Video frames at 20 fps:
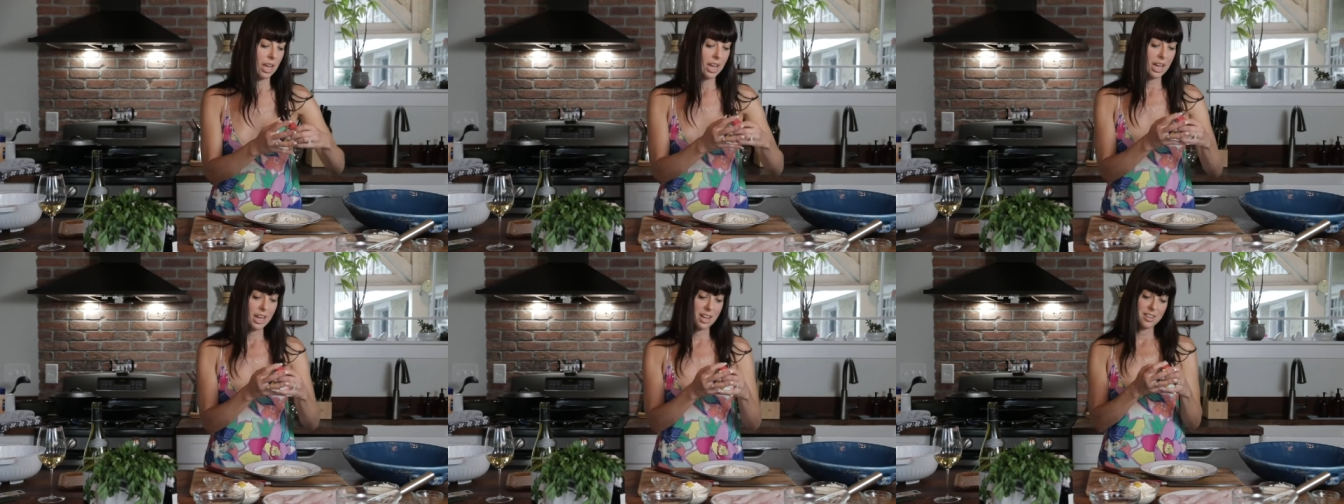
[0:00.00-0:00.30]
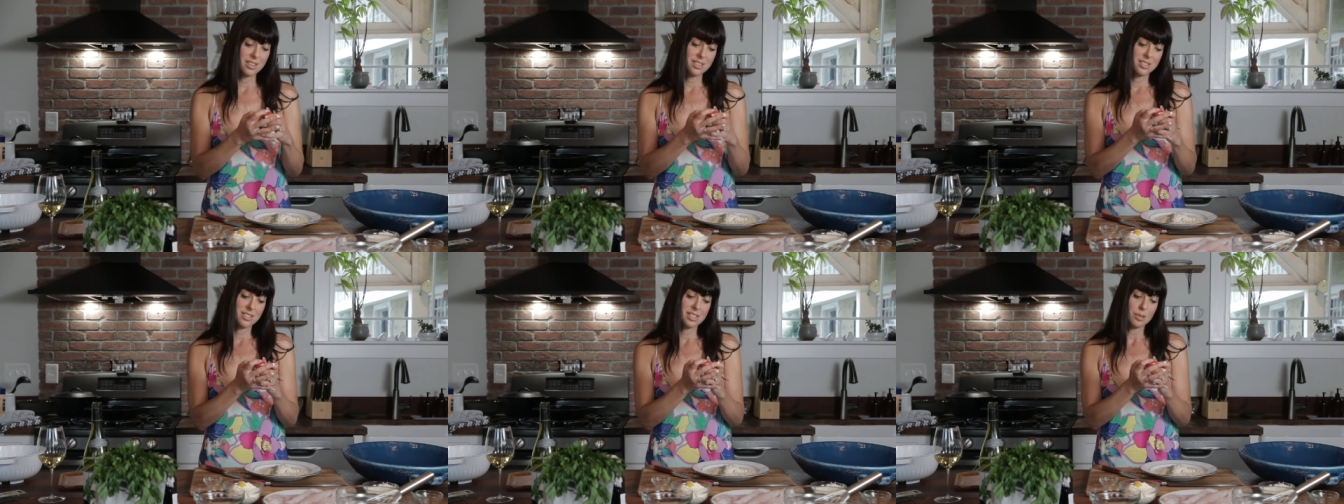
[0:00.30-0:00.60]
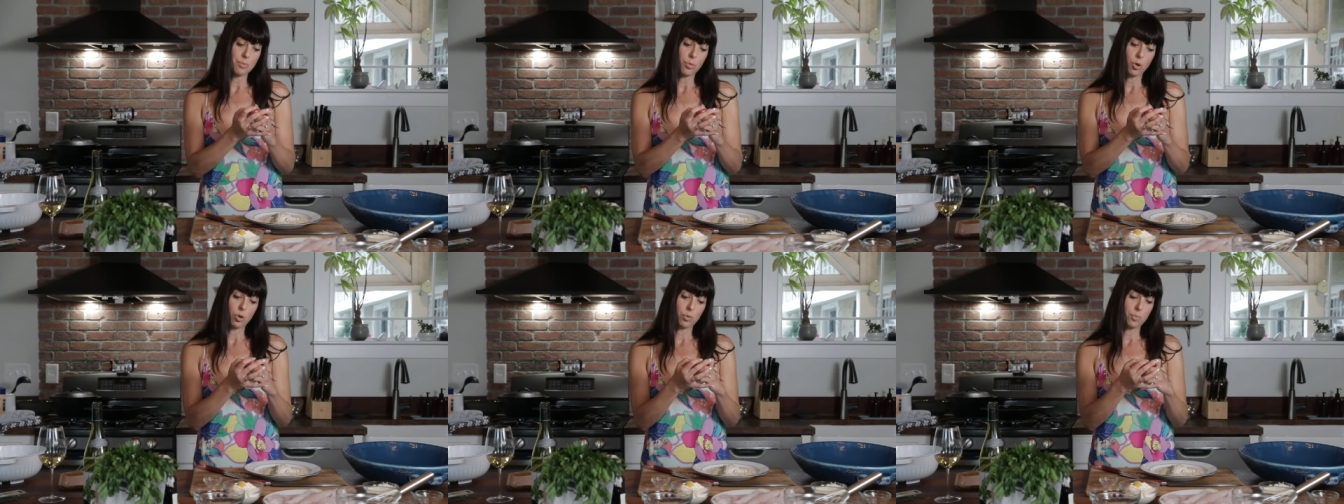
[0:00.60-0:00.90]
and
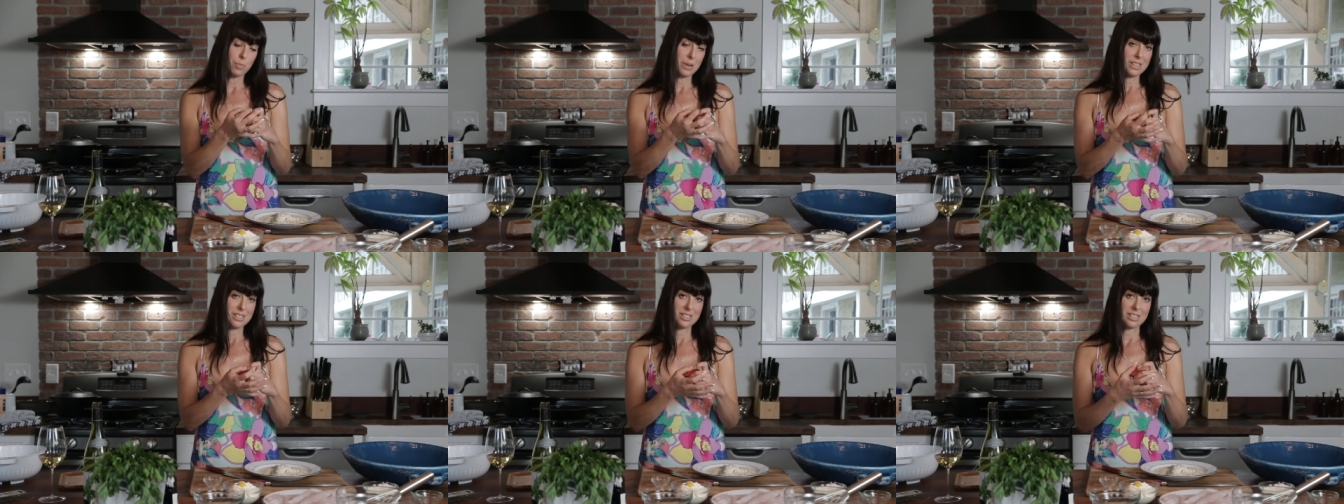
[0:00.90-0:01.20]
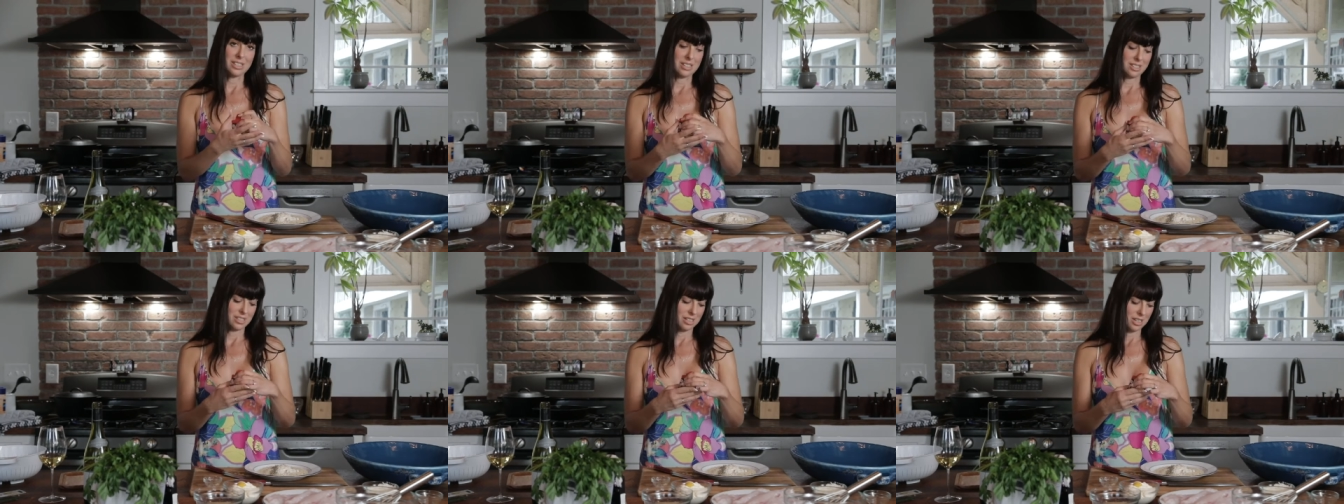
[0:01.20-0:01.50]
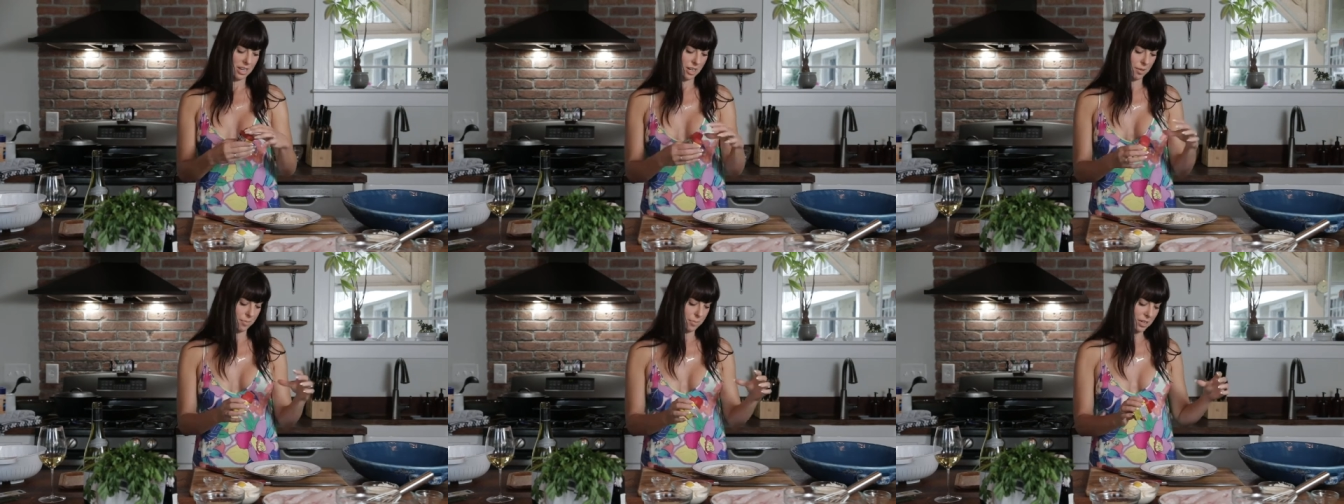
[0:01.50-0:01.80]
some Old Bay
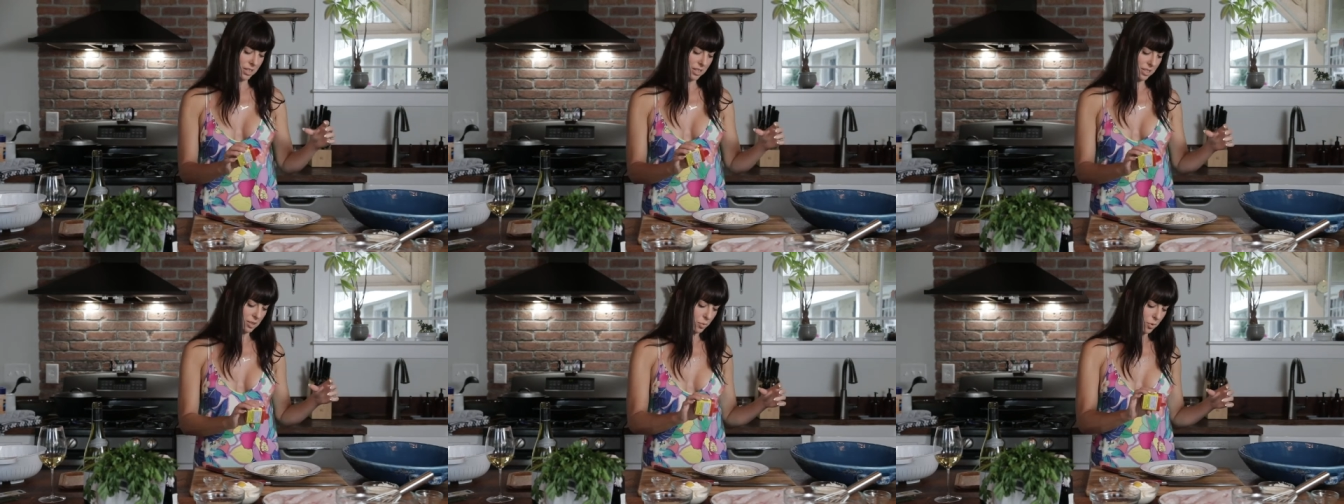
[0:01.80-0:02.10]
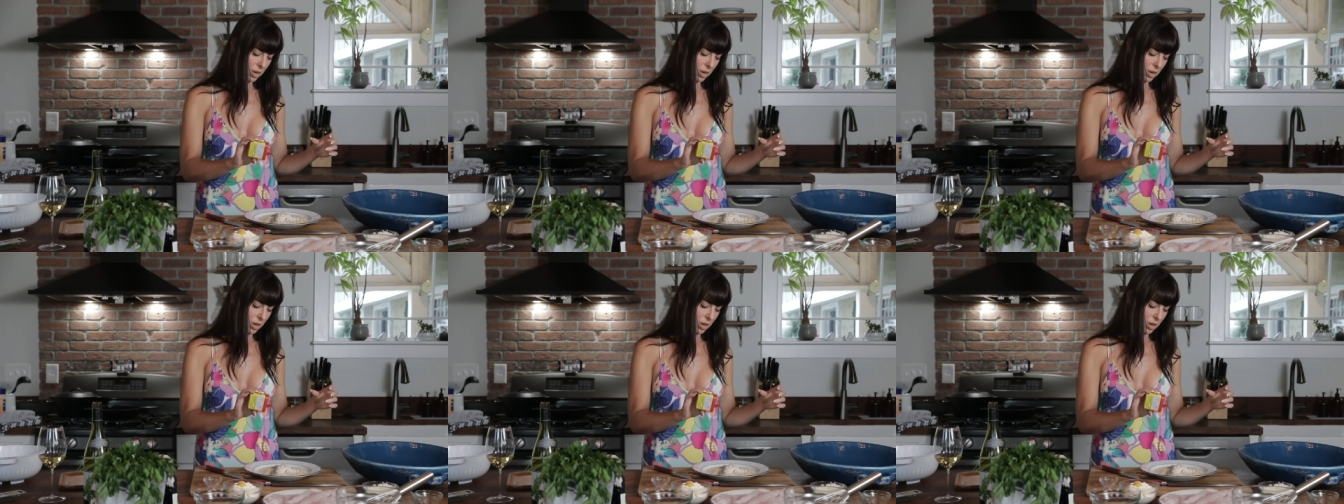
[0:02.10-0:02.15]
seasoning, because